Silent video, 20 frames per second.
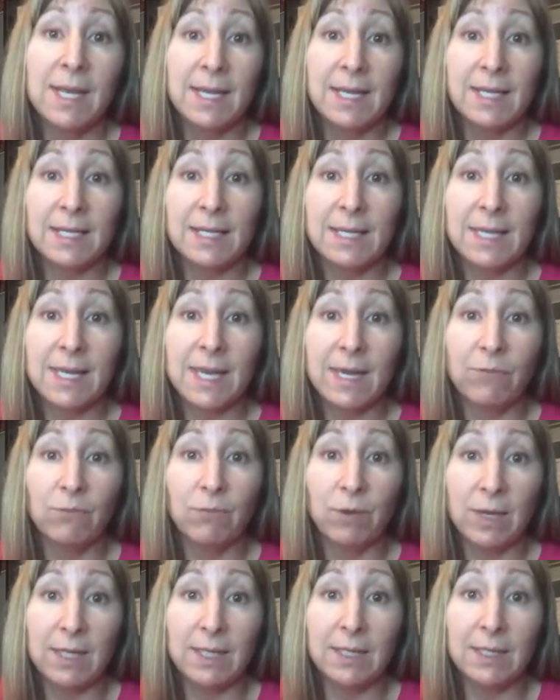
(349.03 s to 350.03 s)
and he had
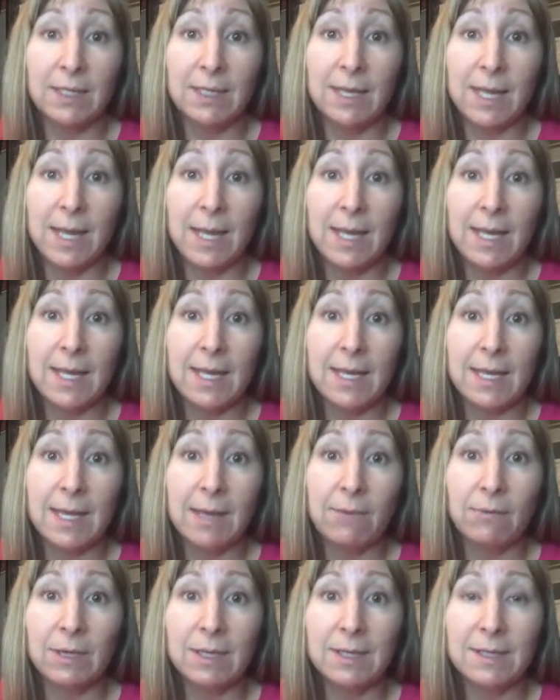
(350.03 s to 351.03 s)
written
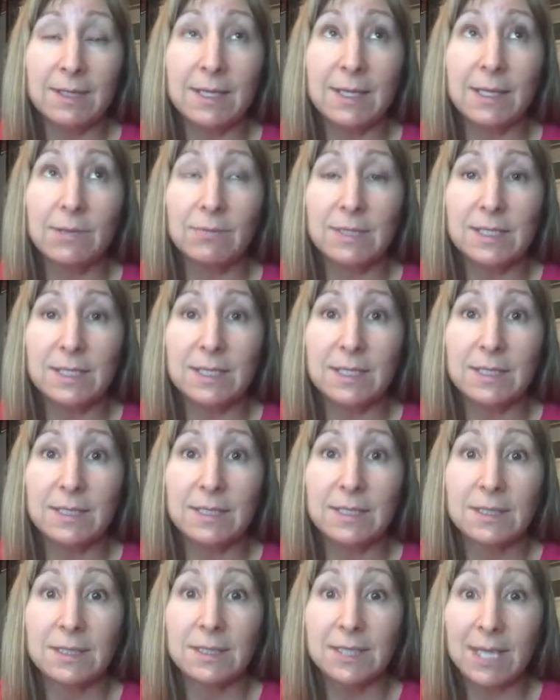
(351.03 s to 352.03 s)
I want to think it was a
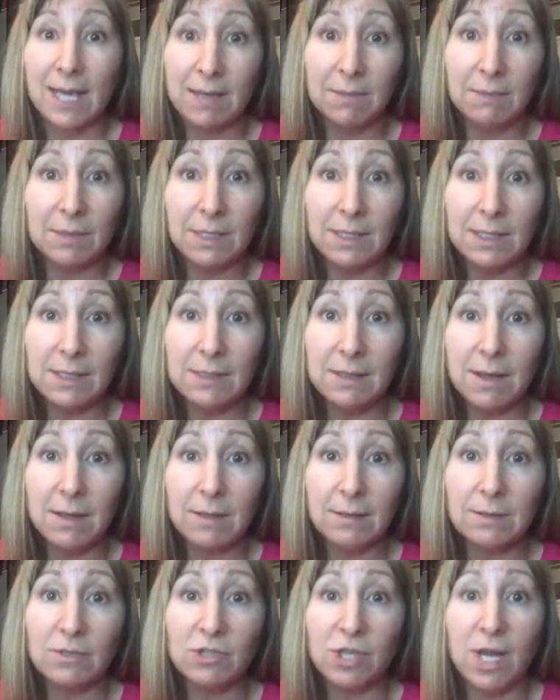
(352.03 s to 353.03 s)
$10
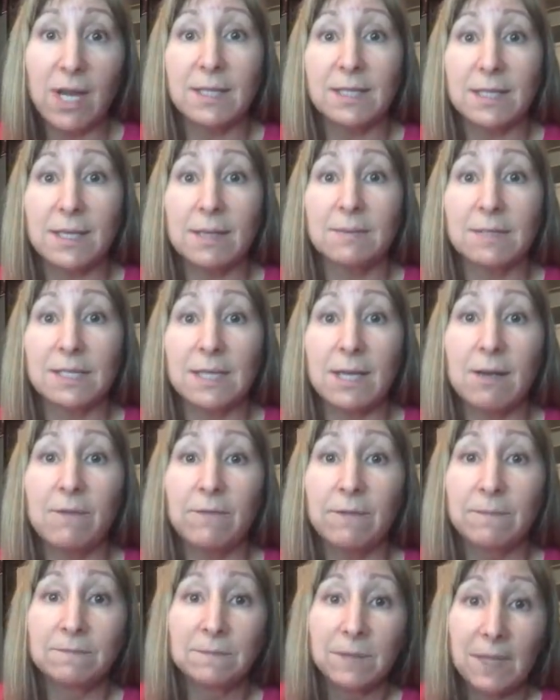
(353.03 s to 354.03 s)
million check to
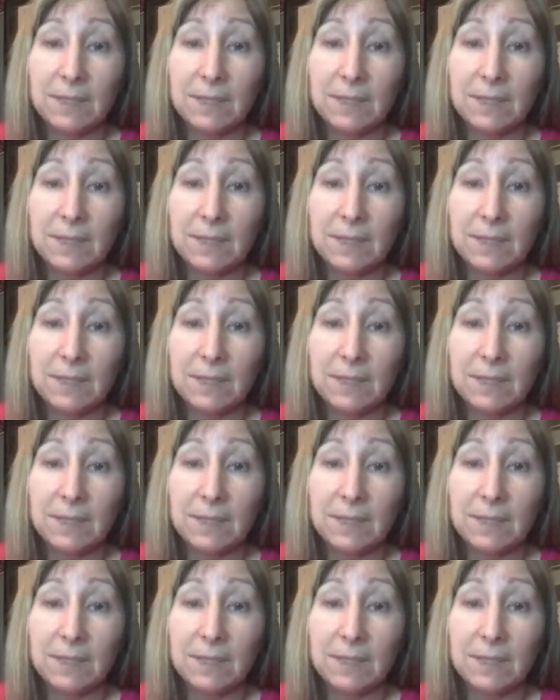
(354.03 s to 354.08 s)
himself.